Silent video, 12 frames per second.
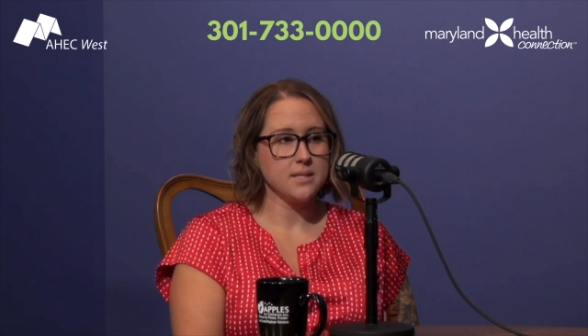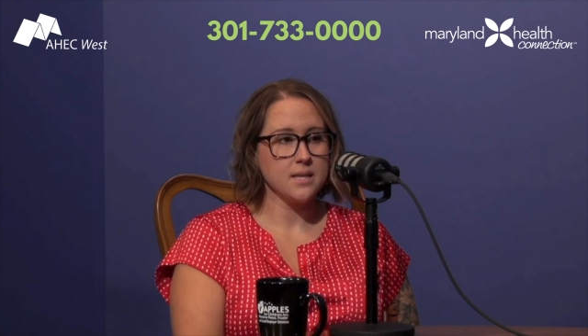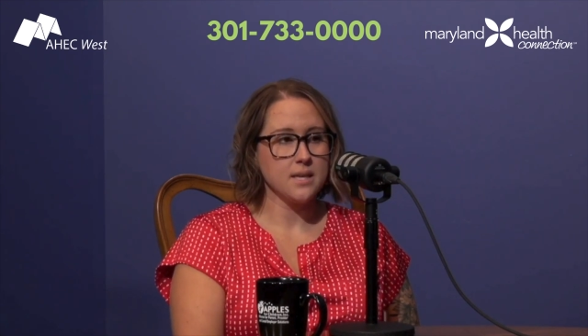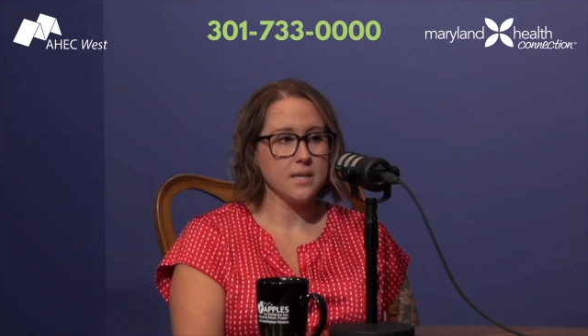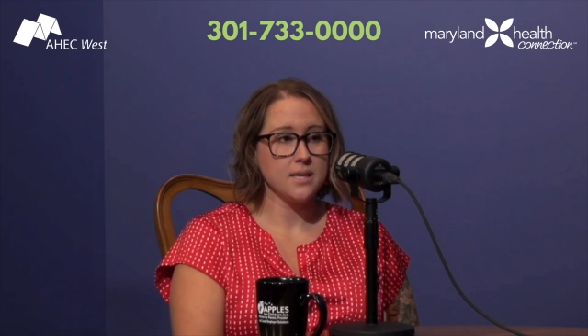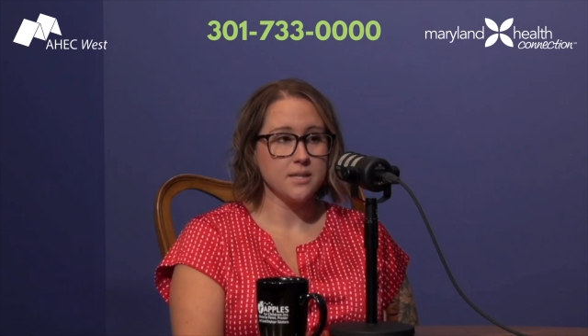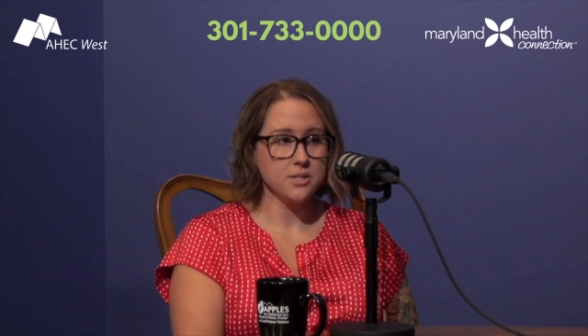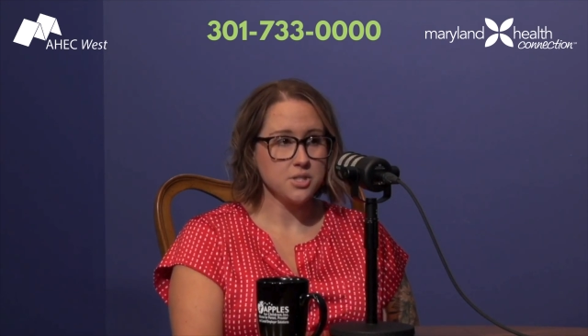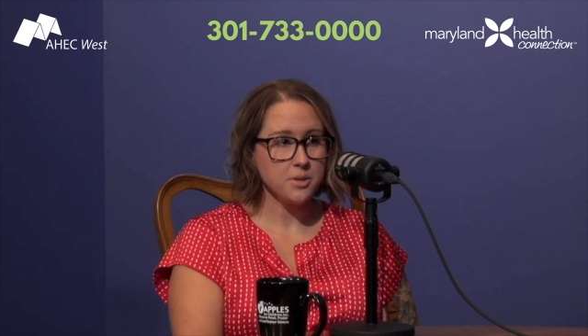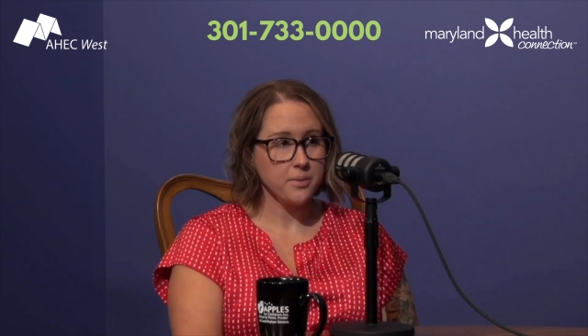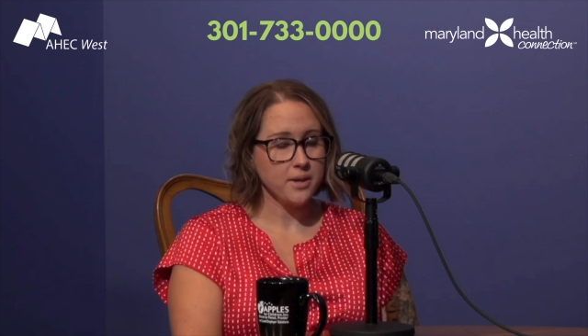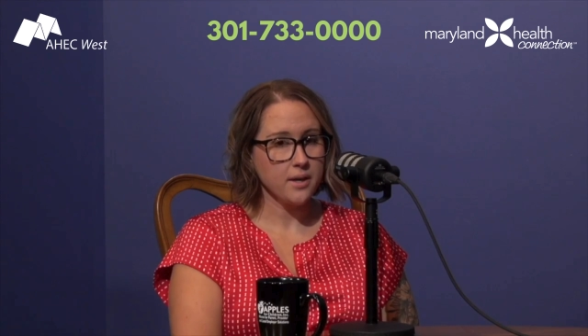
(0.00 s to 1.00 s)
the
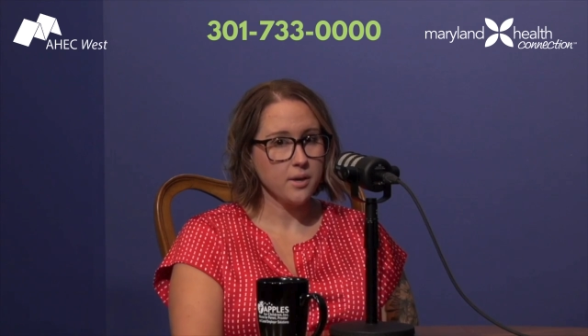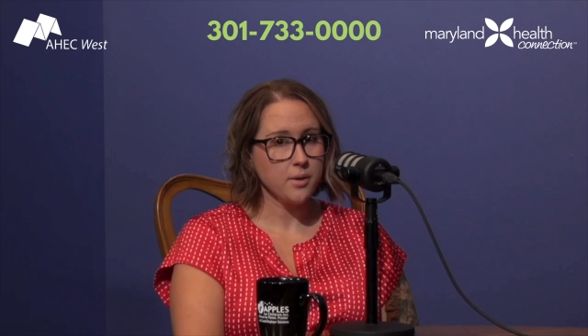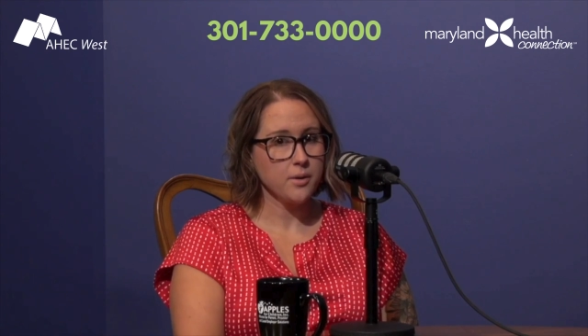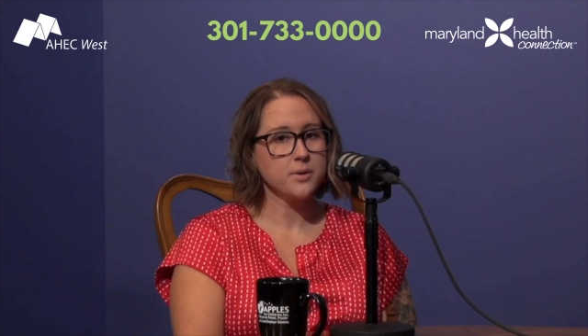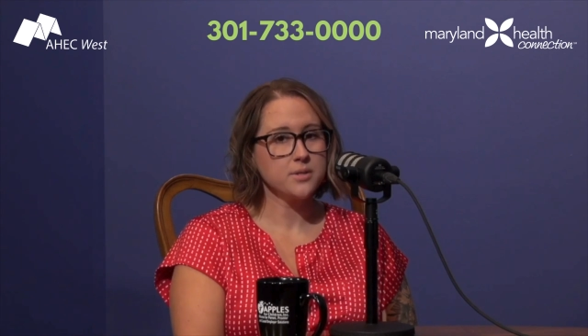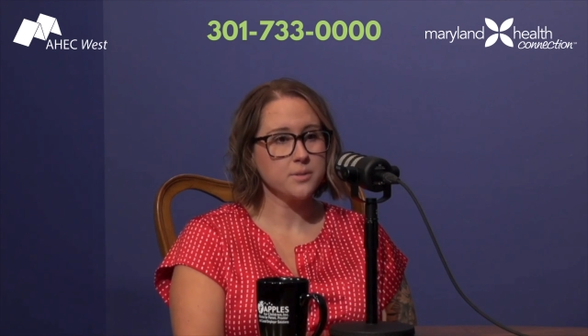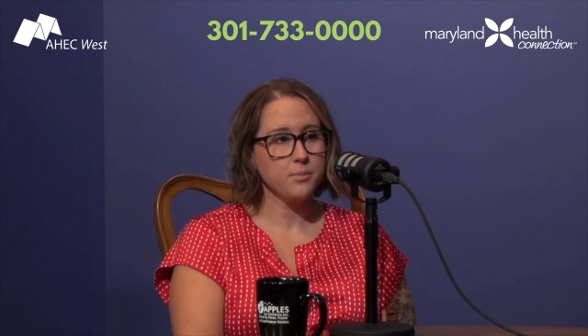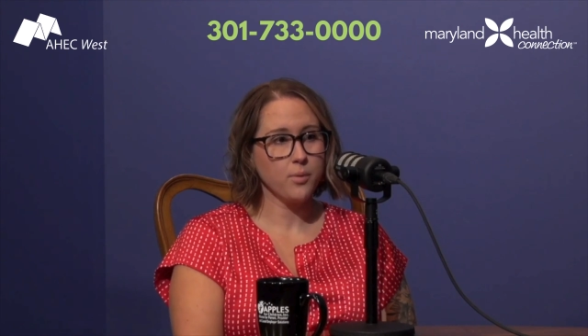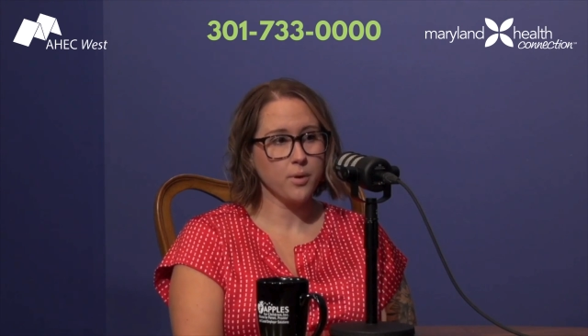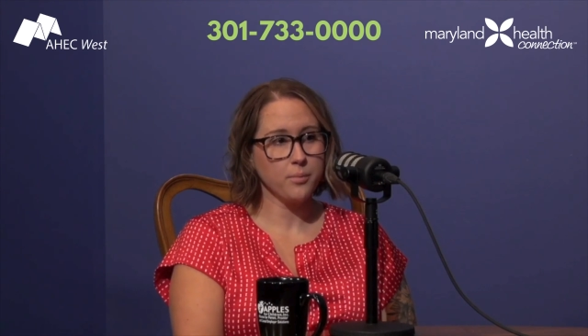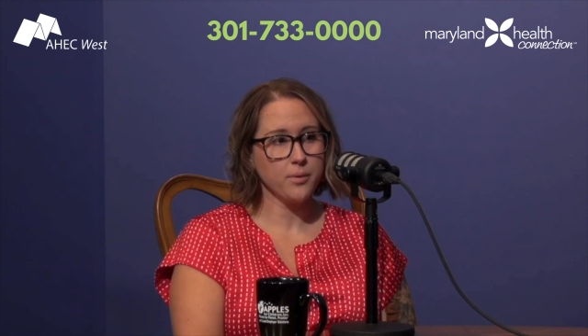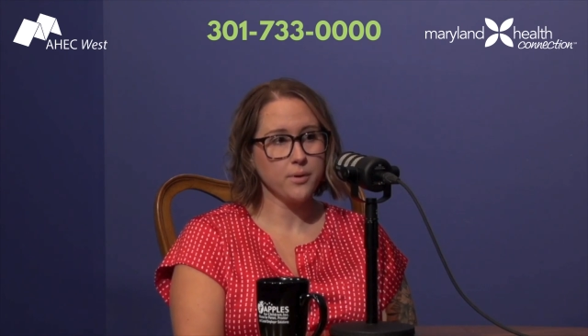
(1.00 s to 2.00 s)
kinship care
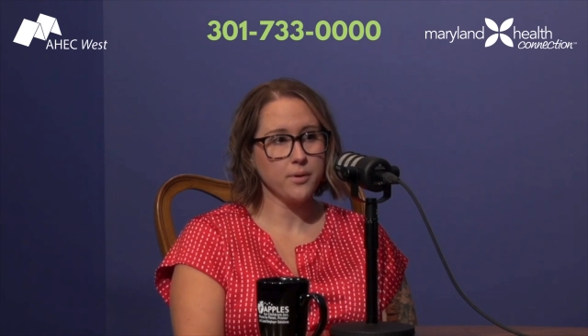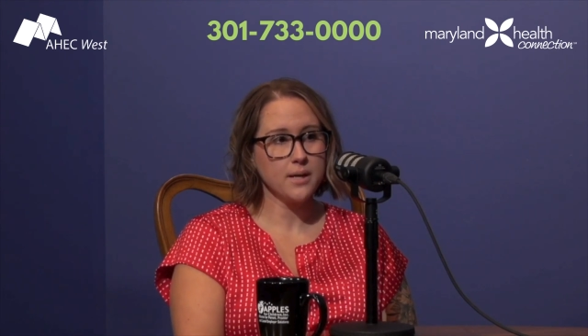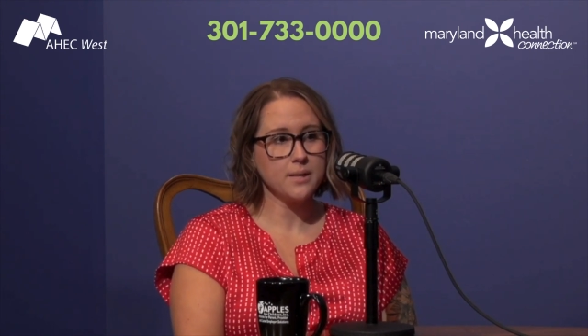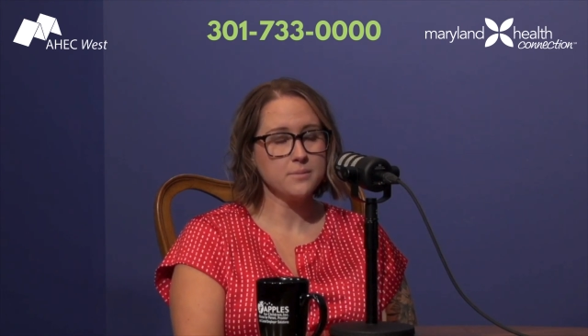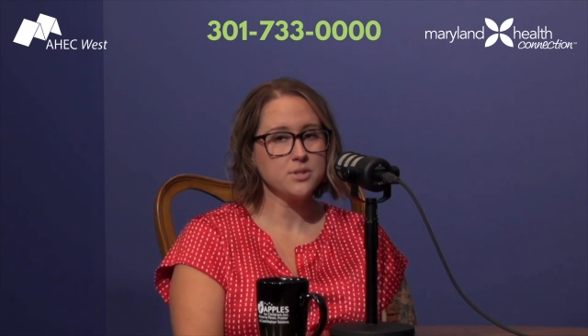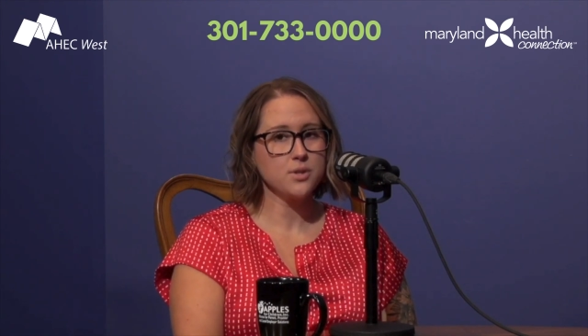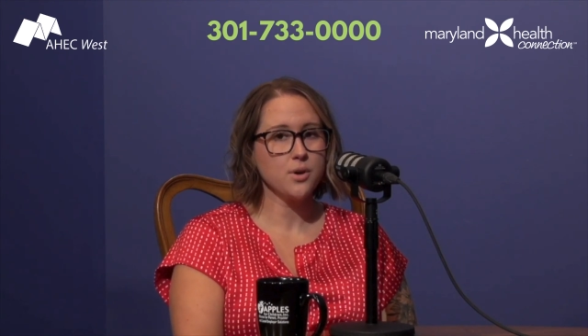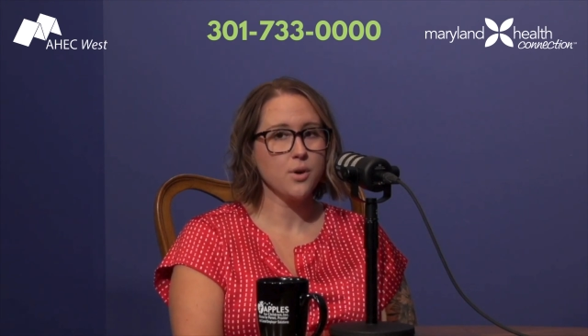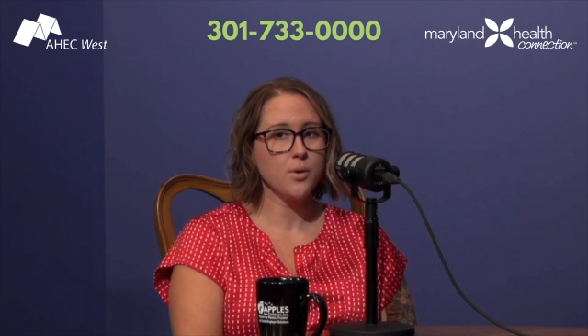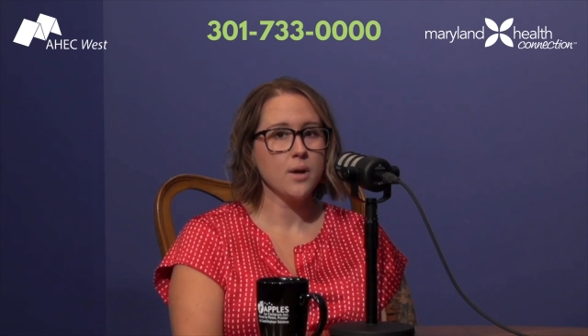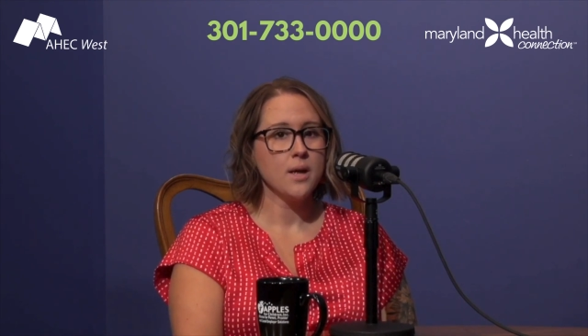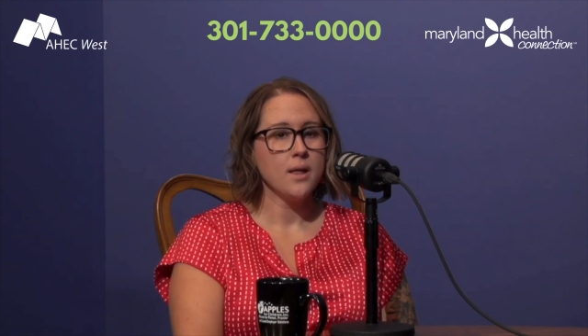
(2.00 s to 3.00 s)
support program. So